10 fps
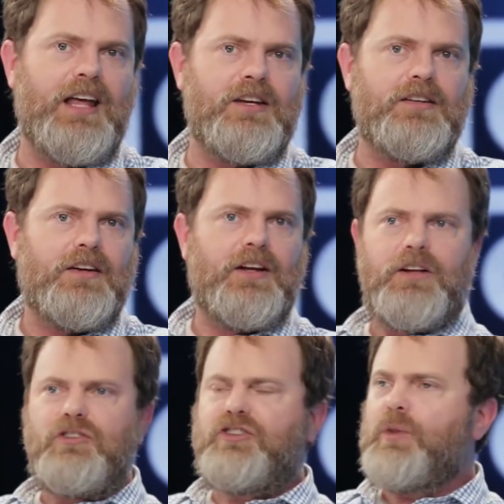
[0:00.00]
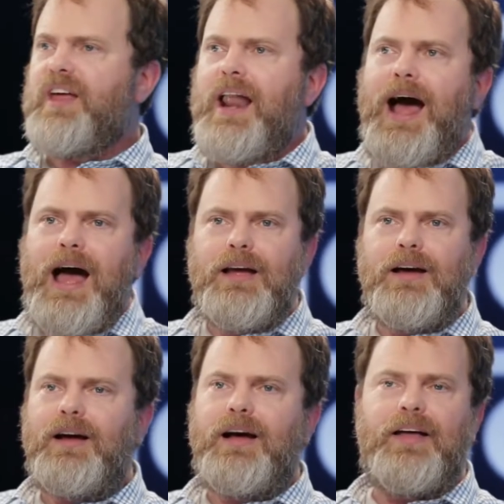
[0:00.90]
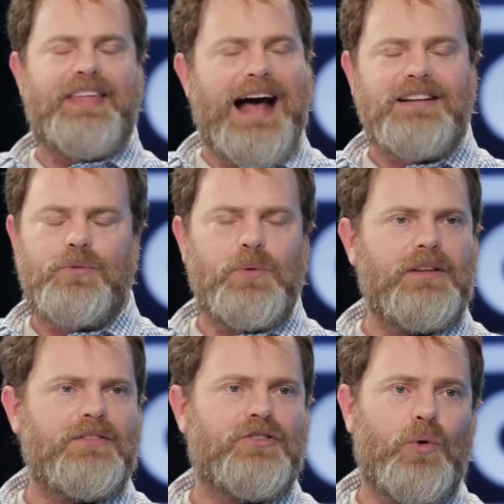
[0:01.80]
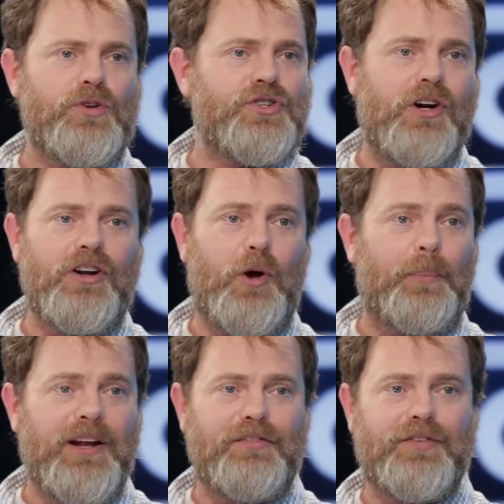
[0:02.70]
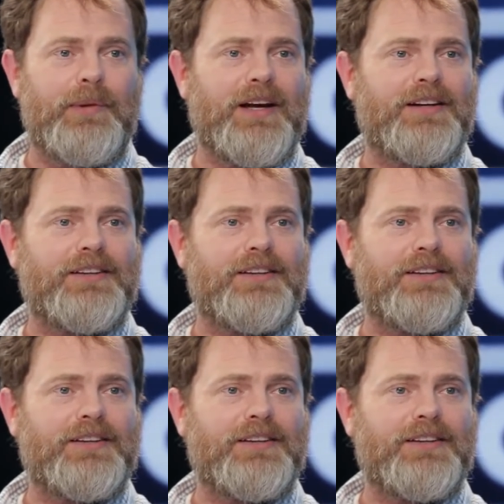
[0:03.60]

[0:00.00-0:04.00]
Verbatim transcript: And so then I, that's when doors started opening for me.